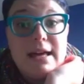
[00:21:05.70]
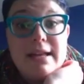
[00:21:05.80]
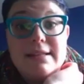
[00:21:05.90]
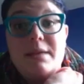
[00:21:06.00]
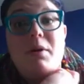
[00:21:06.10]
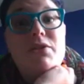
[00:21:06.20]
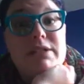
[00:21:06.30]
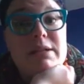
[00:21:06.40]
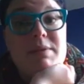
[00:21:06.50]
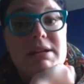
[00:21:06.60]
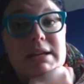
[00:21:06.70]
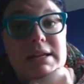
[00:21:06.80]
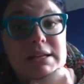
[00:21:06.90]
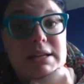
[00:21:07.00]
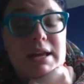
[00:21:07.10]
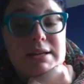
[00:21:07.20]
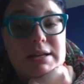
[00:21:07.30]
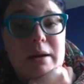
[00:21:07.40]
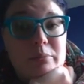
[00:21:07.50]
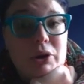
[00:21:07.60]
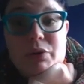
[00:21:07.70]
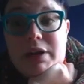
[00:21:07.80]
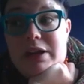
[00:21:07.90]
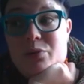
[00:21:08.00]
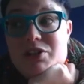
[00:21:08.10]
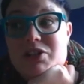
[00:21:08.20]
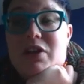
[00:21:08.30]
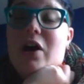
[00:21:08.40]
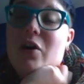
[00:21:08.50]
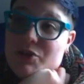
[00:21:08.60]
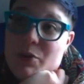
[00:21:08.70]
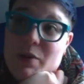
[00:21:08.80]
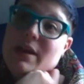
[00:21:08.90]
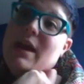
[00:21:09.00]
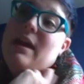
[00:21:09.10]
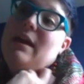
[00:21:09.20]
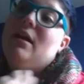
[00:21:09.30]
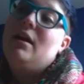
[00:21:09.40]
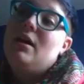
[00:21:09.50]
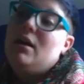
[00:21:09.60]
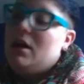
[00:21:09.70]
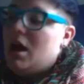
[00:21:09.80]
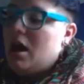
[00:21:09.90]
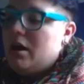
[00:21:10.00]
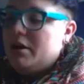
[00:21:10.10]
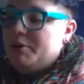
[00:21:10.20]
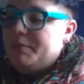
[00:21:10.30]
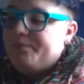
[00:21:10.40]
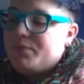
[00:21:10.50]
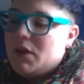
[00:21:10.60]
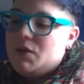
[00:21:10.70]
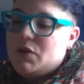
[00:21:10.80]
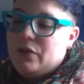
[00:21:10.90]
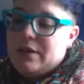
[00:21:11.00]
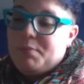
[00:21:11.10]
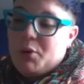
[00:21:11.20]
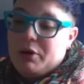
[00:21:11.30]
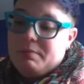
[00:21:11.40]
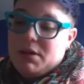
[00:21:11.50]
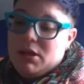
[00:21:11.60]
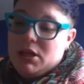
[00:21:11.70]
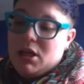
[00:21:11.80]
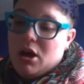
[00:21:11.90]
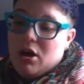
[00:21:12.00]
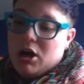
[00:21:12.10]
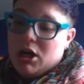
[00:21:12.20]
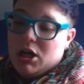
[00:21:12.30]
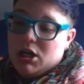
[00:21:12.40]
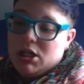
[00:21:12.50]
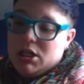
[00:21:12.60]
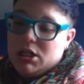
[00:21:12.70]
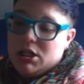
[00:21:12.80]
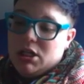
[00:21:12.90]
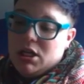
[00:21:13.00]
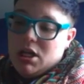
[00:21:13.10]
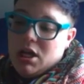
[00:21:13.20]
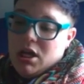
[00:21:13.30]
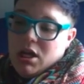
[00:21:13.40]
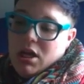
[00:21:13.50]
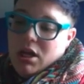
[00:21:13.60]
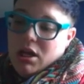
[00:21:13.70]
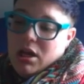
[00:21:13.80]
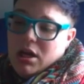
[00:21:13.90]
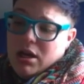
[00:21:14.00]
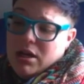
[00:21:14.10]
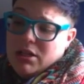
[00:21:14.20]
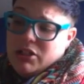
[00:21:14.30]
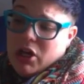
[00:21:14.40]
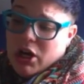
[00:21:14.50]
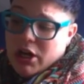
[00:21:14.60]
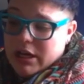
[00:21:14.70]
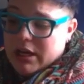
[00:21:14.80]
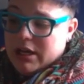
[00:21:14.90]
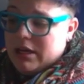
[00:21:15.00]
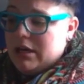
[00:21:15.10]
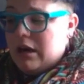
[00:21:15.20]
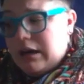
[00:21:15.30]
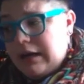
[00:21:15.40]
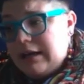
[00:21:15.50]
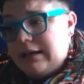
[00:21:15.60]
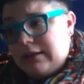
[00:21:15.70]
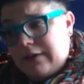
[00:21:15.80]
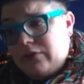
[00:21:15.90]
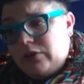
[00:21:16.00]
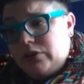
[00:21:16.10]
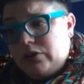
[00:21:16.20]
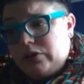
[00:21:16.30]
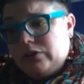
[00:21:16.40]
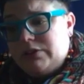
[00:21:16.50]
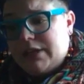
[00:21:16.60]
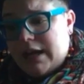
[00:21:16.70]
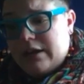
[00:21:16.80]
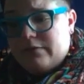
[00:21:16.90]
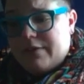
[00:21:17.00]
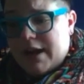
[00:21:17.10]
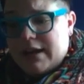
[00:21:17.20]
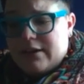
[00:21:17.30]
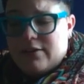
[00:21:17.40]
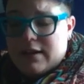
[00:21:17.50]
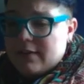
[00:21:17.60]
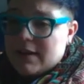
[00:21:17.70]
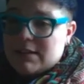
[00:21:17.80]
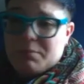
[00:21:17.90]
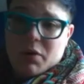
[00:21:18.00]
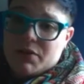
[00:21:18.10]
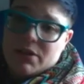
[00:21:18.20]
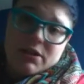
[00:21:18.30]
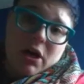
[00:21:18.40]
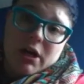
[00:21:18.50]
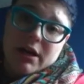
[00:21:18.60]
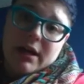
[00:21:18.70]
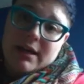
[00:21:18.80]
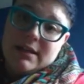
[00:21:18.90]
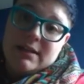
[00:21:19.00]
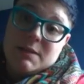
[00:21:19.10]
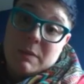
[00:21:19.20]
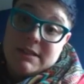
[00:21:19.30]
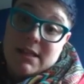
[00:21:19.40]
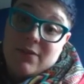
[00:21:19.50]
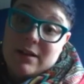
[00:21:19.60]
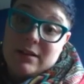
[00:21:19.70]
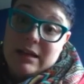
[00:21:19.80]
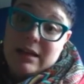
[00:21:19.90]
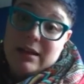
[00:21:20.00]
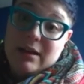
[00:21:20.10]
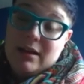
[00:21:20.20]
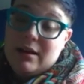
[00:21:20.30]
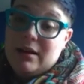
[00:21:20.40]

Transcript: that it's supposed to be in and not broken, which is also a yay. So they put me on a targeted high-level diuretic thing that's supposed to target specifically